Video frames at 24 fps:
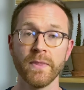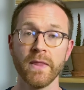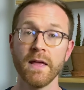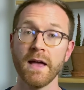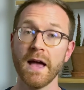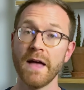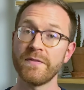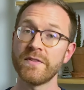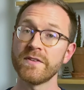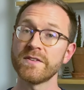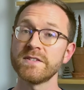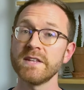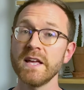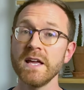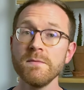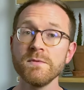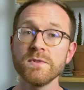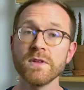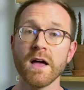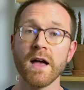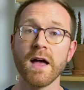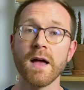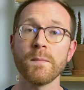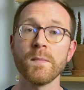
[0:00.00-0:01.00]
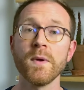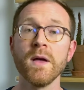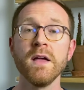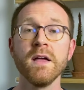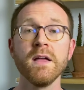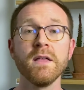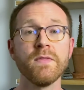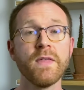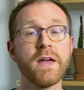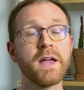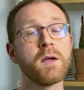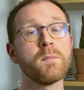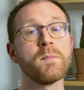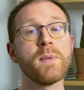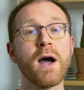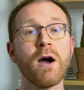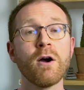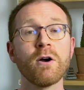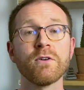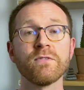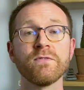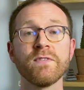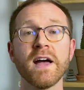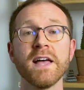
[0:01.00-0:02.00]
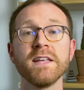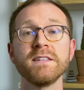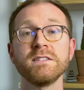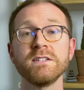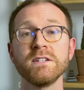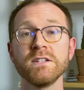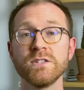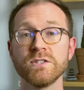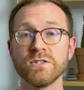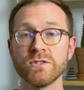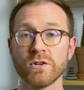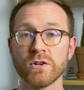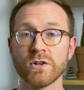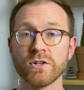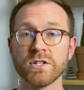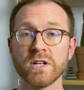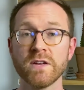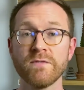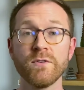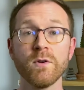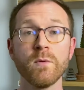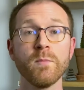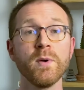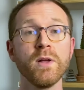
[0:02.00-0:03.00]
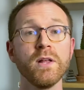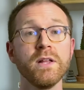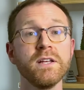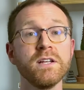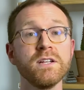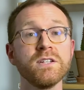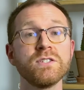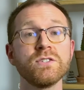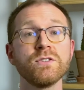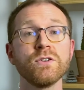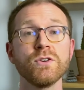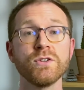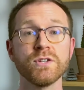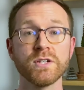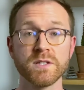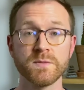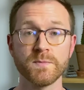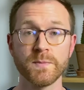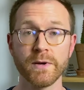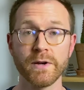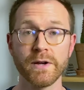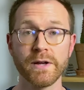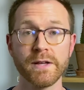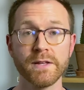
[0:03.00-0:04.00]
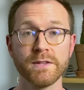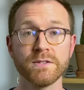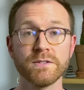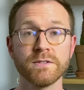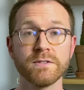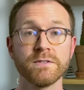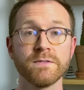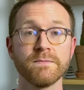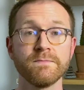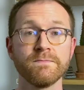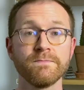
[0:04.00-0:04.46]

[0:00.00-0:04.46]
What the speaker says: At the same time, they can power faceted search if you're building a search experience.